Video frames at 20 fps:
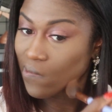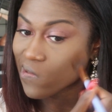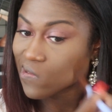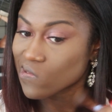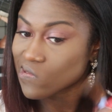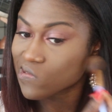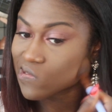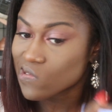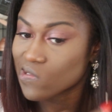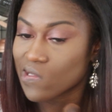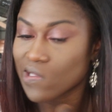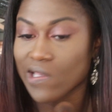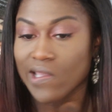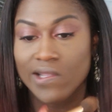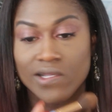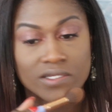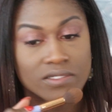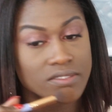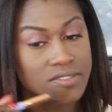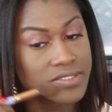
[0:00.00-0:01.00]
It's
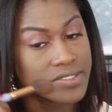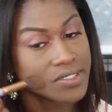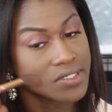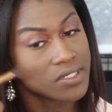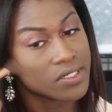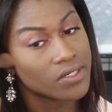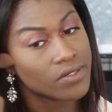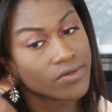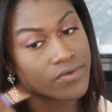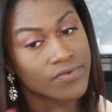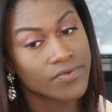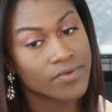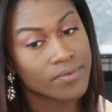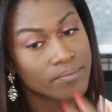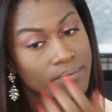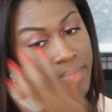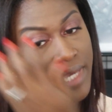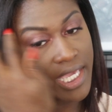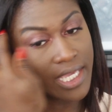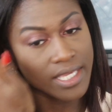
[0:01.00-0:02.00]
there still,
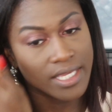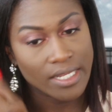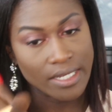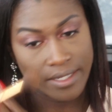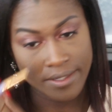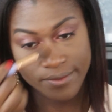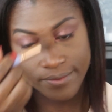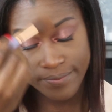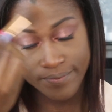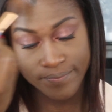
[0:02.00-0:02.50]
I'm baking.